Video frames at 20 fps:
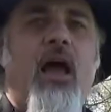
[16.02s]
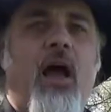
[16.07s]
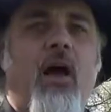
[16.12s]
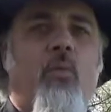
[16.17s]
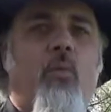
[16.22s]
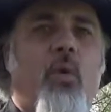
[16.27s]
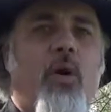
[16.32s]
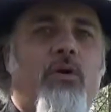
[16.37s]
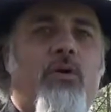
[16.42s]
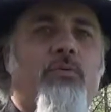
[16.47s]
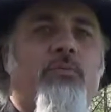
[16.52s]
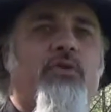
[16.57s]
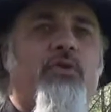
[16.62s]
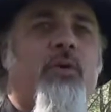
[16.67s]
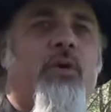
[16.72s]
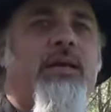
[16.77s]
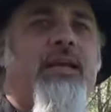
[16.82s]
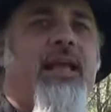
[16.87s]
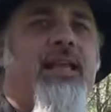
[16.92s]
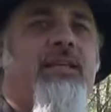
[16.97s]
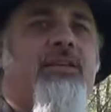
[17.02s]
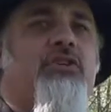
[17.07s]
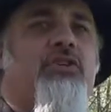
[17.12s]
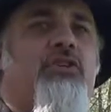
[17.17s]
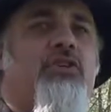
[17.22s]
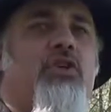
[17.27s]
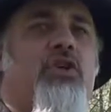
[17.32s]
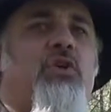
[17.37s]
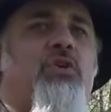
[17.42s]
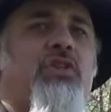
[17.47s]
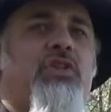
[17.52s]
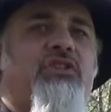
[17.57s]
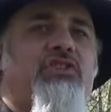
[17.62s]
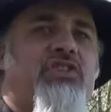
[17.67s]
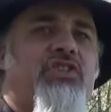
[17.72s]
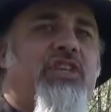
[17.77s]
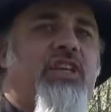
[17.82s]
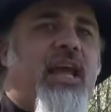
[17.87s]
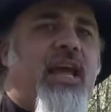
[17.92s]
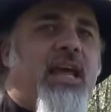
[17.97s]
and welcome to a Kedington News
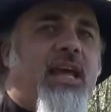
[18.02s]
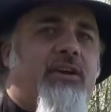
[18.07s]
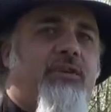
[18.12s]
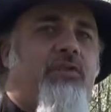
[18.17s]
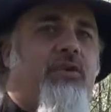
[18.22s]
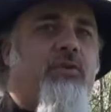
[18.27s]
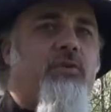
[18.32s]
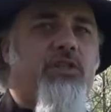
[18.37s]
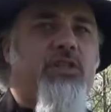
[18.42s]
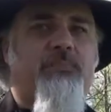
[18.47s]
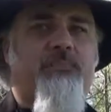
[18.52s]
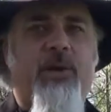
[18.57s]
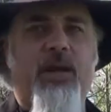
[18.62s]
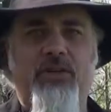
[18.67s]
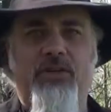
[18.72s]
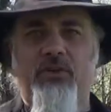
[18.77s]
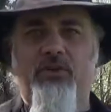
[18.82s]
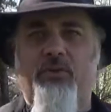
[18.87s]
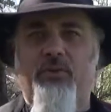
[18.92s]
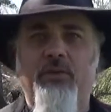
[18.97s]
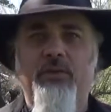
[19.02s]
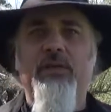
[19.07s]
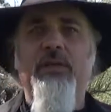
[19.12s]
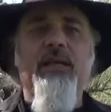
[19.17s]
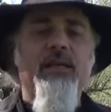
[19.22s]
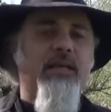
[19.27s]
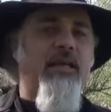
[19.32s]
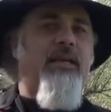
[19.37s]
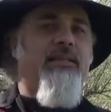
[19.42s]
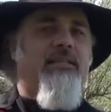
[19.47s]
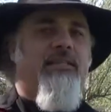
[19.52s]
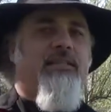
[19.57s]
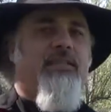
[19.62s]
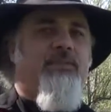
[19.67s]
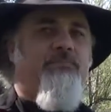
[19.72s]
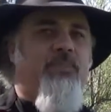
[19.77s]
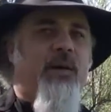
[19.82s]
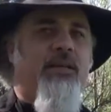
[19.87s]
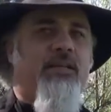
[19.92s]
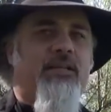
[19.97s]
Scarecrow special. Yes, a
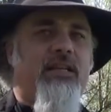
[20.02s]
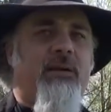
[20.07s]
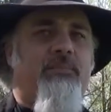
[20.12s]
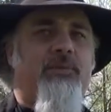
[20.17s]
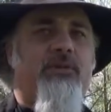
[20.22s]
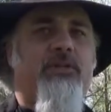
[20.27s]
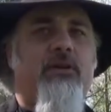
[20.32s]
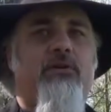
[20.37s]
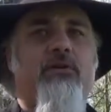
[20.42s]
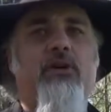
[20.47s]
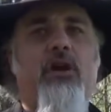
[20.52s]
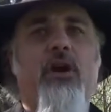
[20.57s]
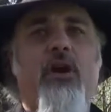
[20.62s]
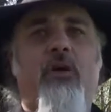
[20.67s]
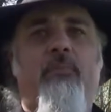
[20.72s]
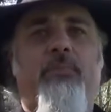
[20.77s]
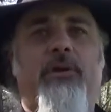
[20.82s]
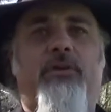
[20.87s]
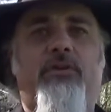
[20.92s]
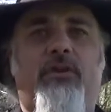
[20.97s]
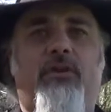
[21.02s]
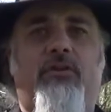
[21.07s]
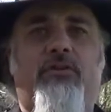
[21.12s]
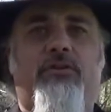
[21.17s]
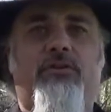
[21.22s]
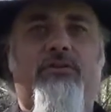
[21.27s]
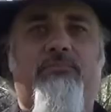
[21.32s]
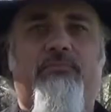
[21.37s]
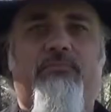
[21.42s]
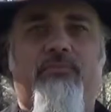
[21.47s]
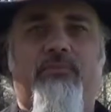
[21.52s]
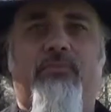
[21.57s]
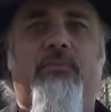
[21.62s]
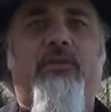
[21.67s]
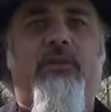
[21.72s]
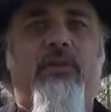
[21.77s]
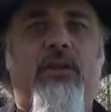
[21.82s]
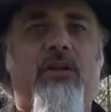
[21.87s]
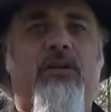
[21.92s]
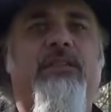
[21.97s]
special episode because
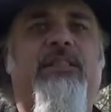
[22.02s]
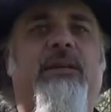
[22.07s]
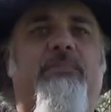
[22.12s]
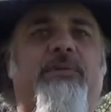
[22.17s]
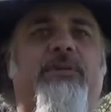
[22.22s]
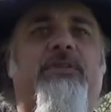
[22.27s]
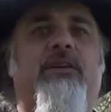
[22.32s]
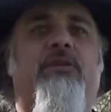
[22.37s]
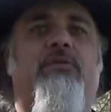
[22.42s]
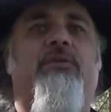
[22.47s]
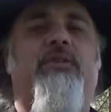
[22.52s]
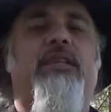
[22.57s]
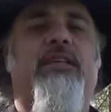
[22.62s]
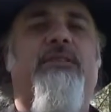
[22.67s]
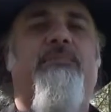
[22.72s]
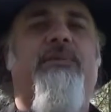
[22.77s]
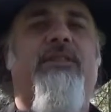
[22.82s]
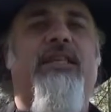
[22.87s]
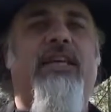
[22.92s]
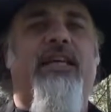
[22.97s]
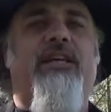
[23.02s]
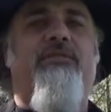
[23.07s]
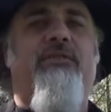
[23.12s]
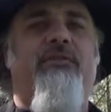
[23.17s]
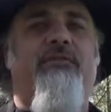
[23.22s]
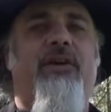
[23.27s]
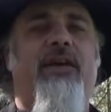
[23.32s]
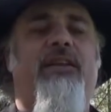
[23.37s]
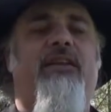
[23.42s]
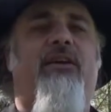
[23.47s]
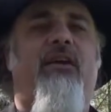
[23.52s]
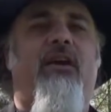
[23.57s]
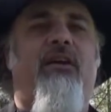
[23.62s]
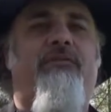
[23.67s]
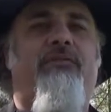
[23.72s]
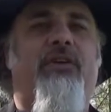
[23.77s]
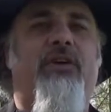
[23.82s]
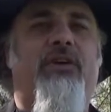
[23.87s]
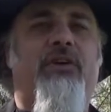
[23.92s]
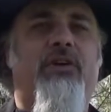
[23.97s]
last episode there's a particular event I
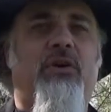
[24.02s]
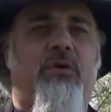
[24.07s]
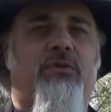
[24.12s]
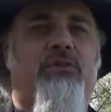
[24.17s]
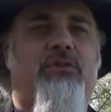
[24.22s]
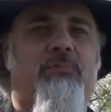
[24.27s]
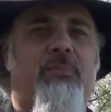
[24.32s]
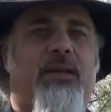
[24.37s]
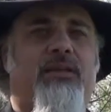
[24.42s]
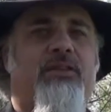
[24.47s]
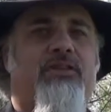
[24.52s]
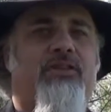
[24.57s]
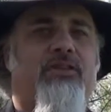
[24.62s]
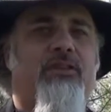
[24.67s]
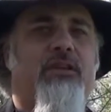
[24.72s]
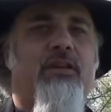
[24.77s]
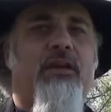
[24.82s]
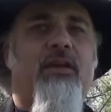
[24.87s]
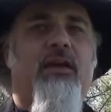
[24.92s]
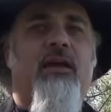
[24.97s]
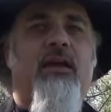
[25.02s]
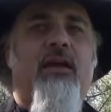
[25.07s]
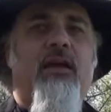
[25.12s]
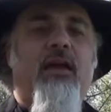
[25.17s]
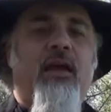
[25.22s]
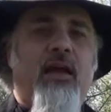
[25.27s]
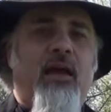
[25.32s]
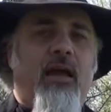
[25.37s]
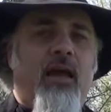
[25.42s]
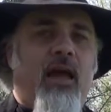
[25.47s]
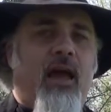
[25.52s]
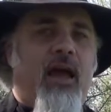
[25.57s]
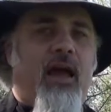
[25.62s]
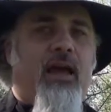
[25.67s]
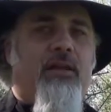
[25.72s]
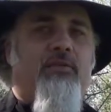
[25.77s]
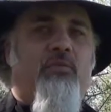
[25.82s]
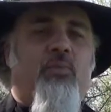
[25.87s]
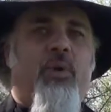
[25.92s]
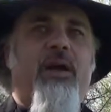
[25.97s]
forgot to mention
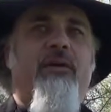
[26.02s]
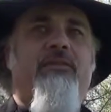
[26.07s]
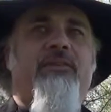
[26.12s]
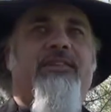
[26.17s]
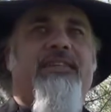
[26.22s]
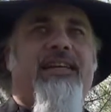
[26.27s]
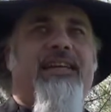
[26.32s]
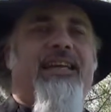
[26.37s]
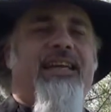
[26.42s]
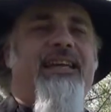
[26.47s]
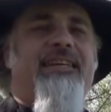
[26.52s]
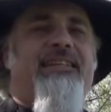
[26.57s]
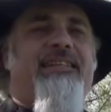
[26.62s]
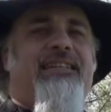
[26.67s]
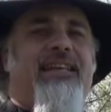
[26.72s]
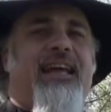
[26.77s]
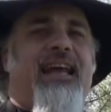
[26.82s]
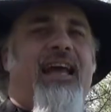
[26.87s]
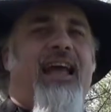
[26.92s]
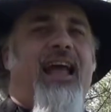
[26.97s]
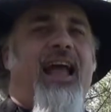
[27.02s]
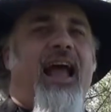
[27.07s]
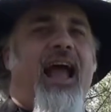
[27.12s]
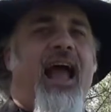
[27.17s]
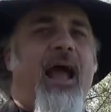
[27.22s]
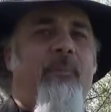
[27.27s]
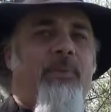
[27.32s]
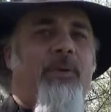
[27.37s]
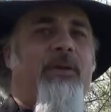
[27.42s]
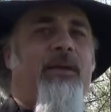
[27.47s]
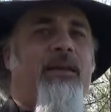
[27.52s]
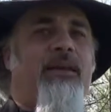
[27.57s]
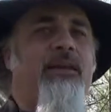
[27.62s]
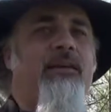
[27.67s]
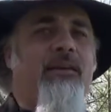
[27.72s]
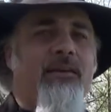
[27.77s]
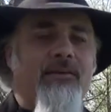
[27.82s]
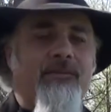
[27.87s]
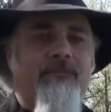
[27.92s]
and whereas it is happening